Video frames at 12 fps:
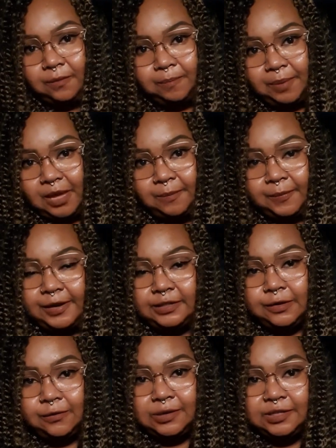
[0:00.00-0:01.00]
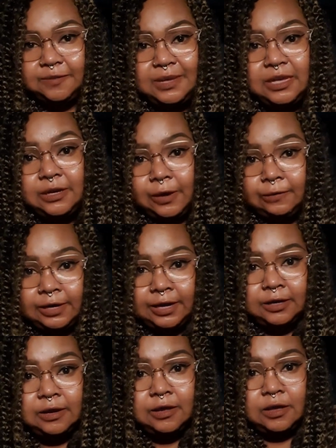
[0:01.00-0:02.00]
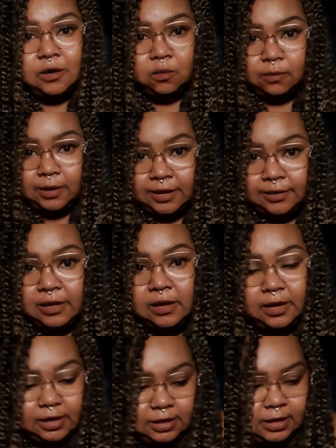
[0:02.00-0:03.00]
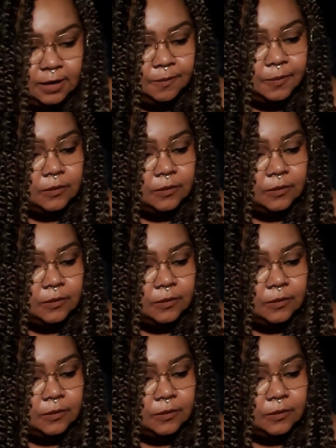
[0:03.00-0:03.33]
paper is going to be coated with honey.